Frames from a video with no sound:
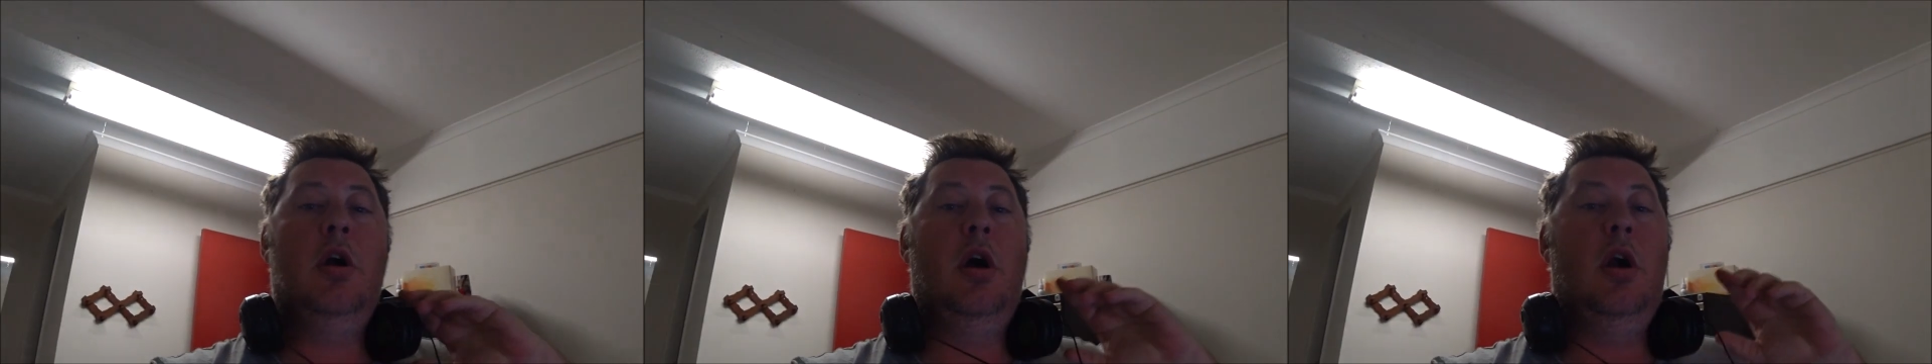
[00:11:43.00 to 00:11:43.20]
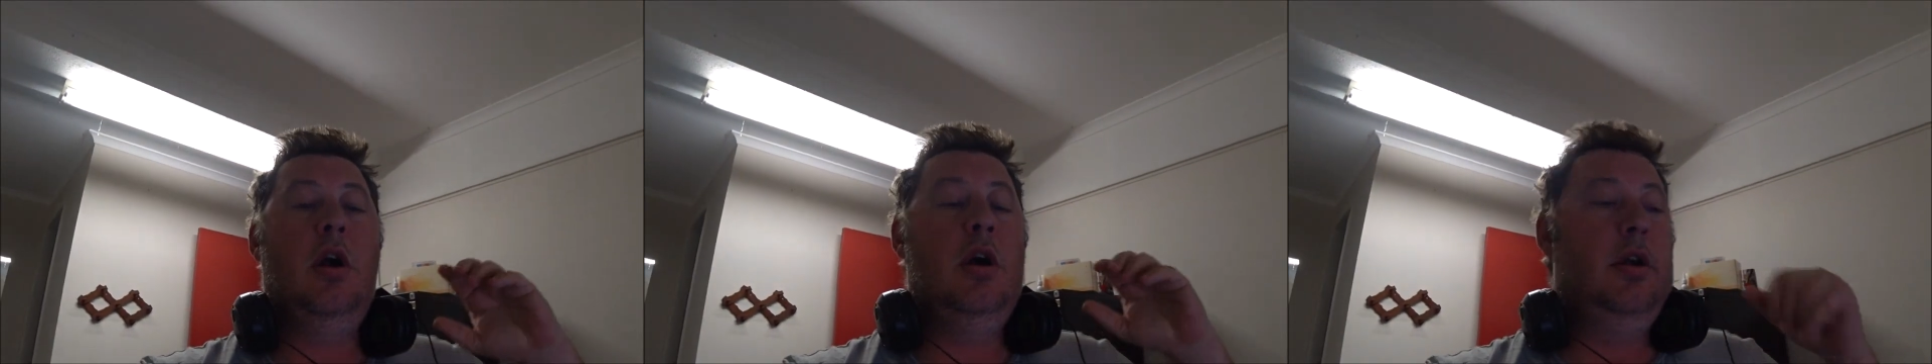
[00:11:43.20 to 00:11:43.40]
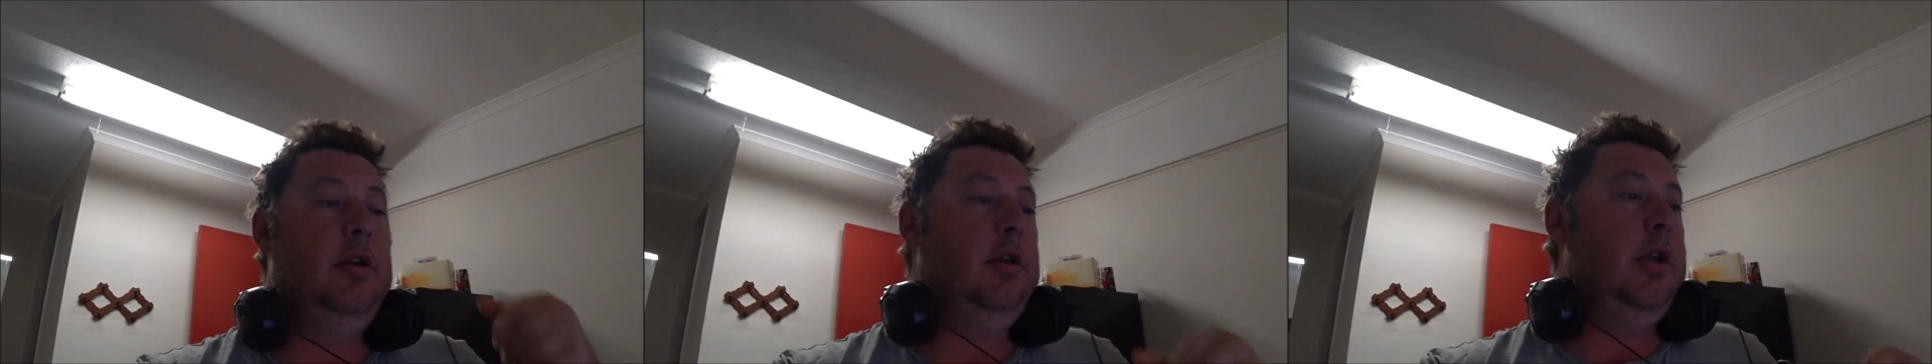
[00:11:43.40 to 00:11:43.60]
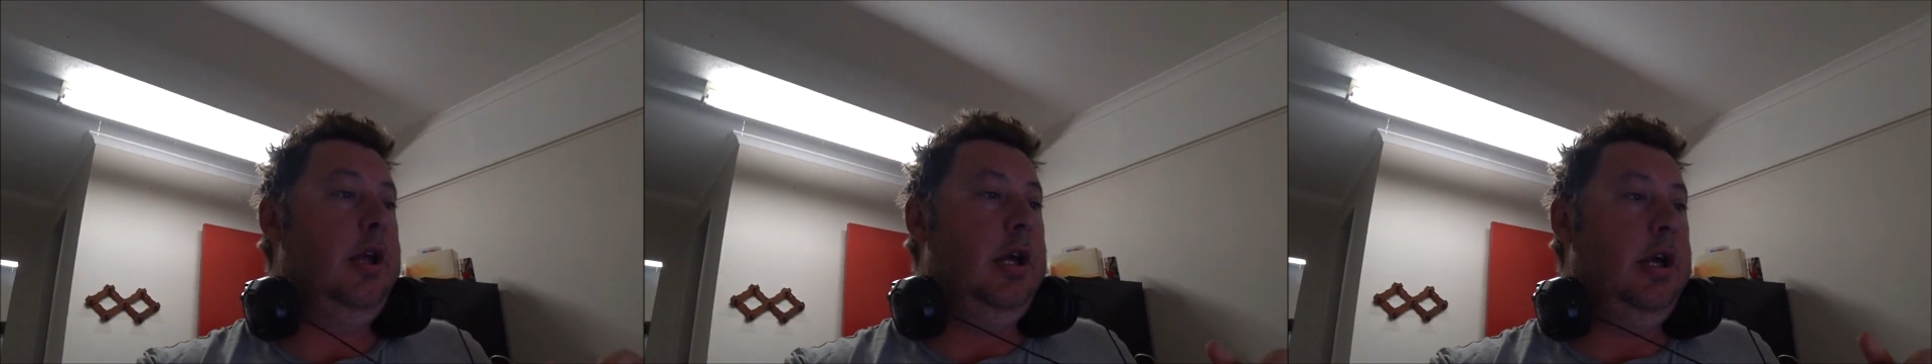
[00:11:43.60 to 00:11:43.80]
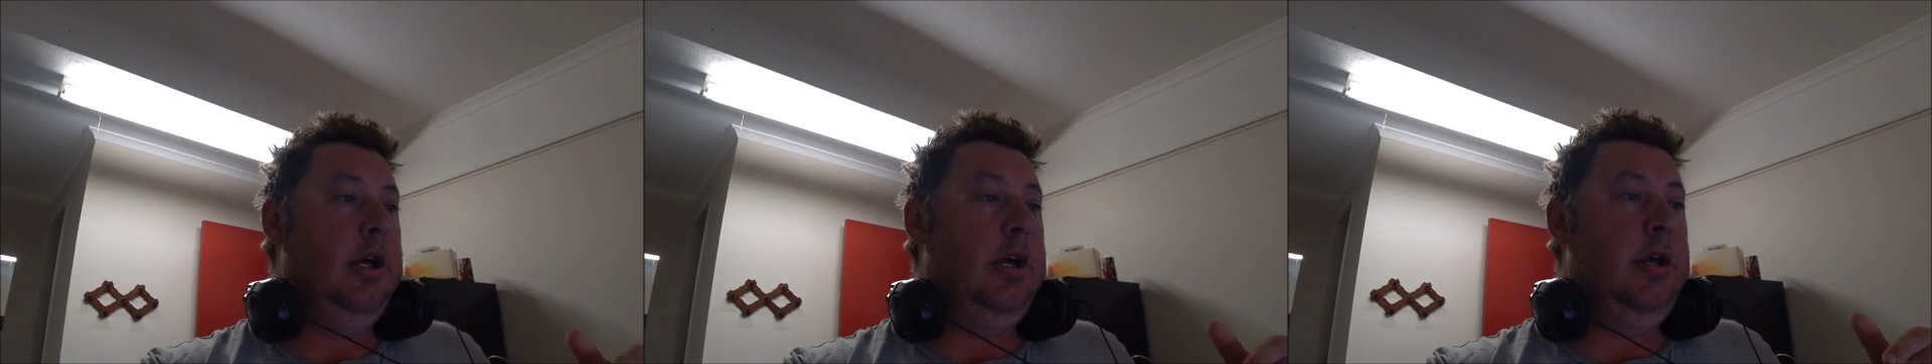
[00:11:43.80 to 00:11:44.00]

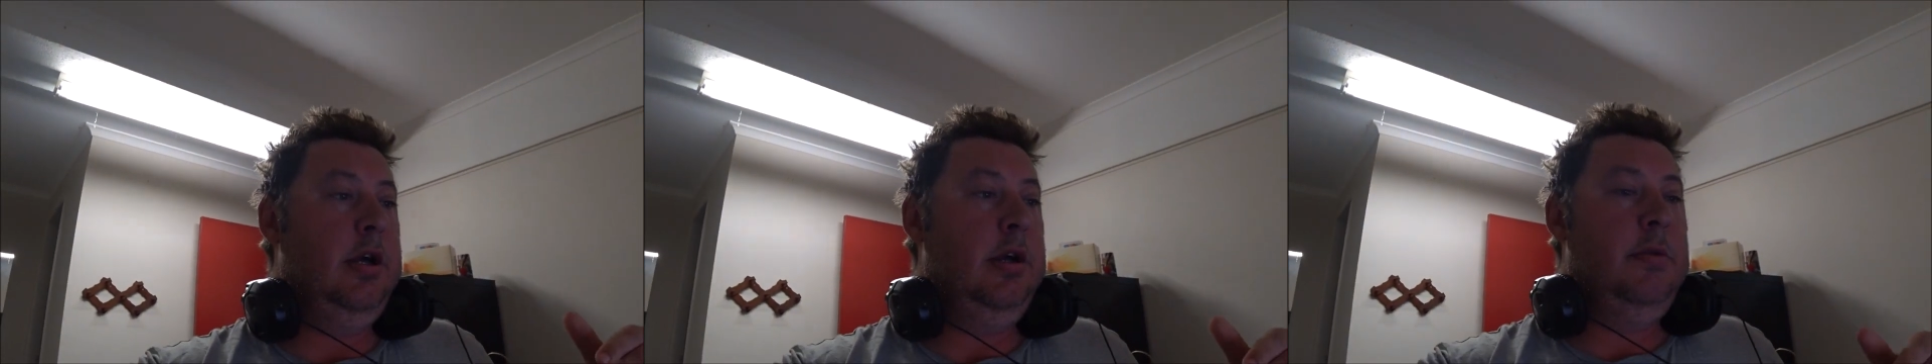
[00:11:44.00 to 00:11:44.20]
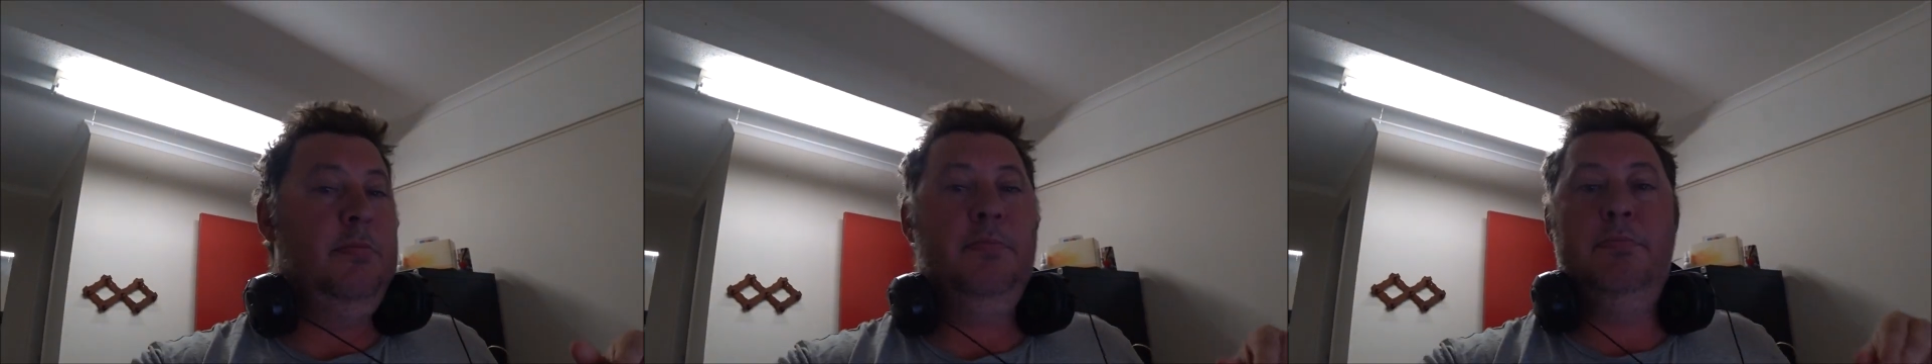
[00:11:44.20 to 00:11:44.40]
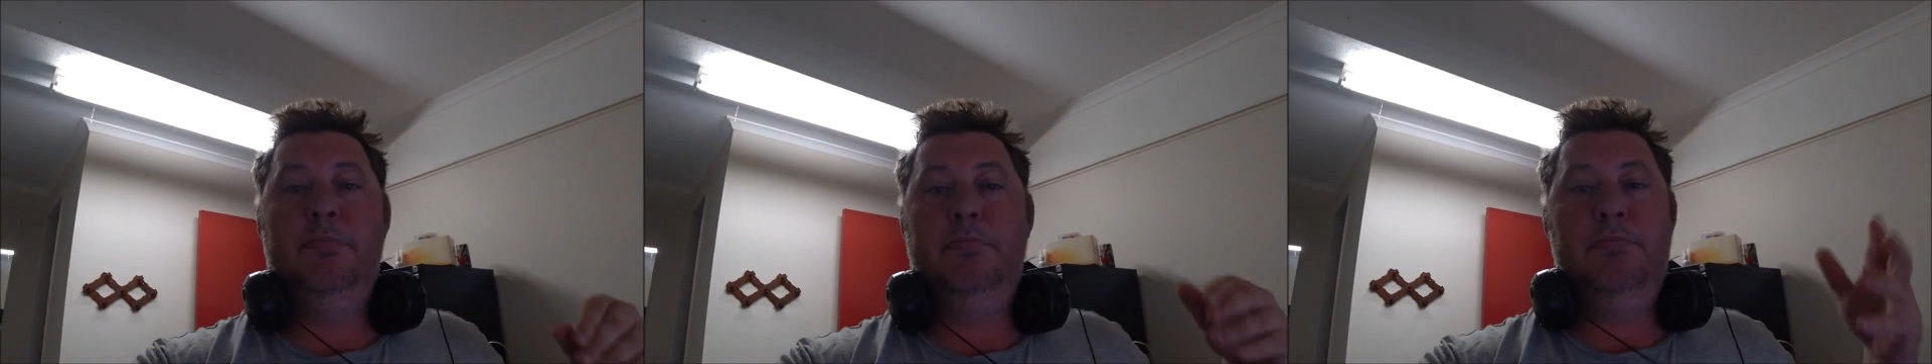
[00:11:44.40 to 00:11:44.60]
Alright,